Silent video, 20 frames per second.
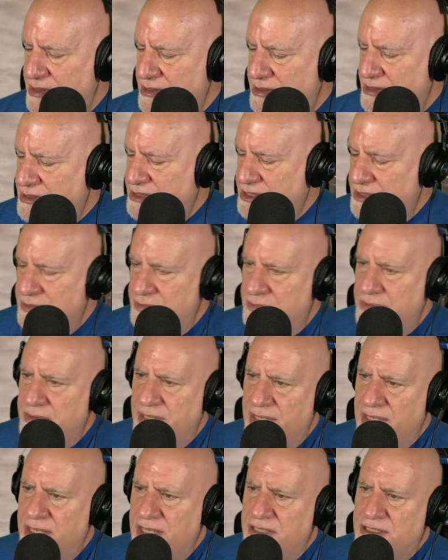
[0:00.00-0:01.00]
to
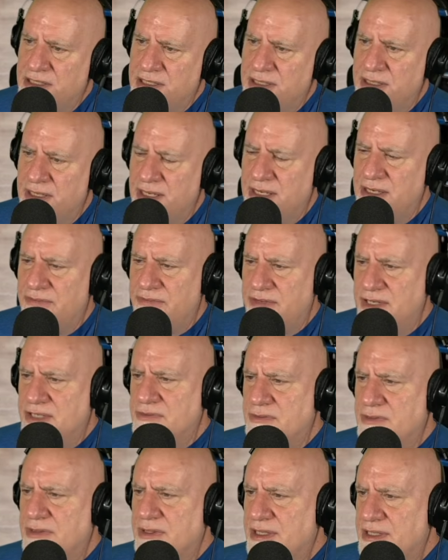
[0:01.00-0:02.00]
each
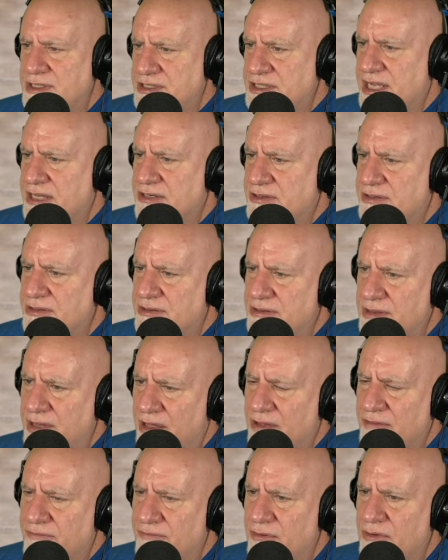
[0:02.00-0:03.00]
individual injector,
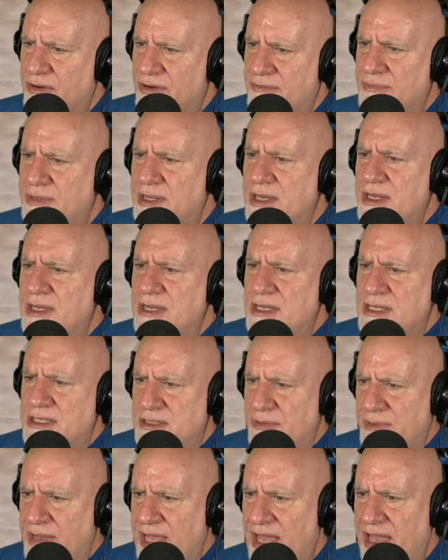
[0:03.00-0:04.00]
all four of them. So
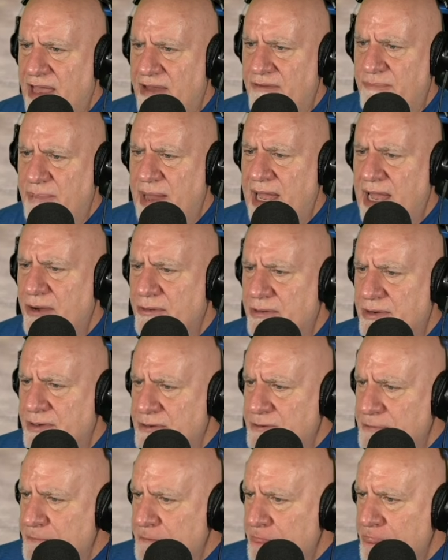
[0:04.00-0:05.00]
we have power
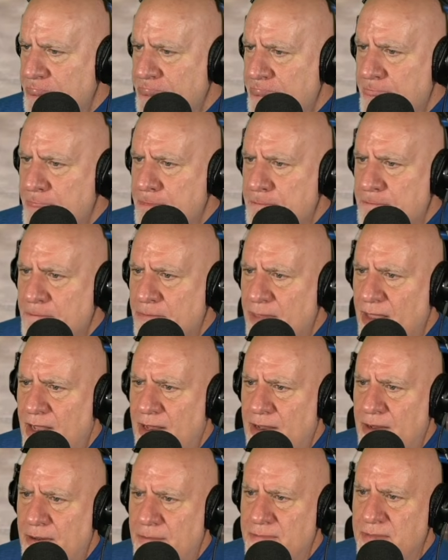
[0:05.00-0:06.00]

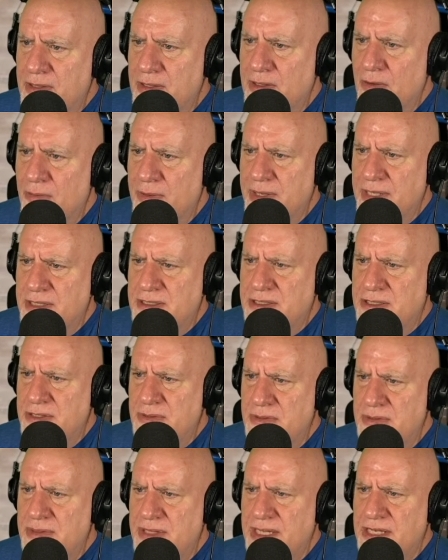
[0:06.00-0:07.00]
going
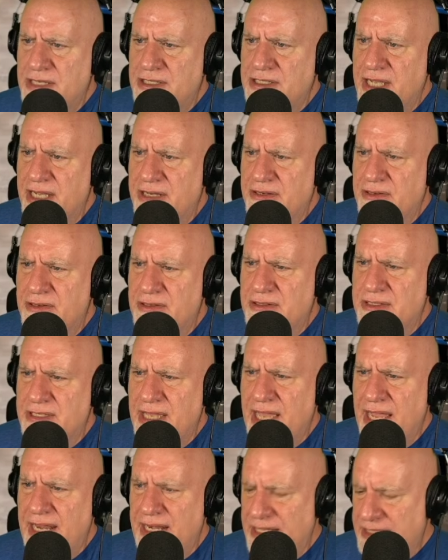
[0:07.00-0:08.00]
to the injectors
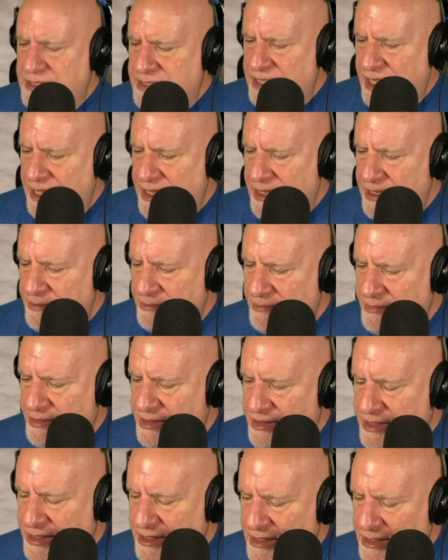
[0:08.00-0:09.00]
anytime
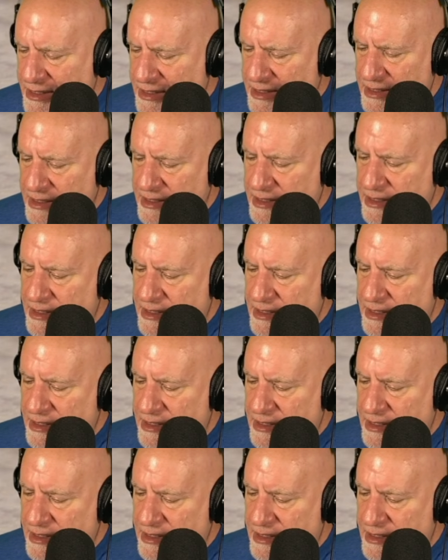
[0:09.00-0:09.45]
the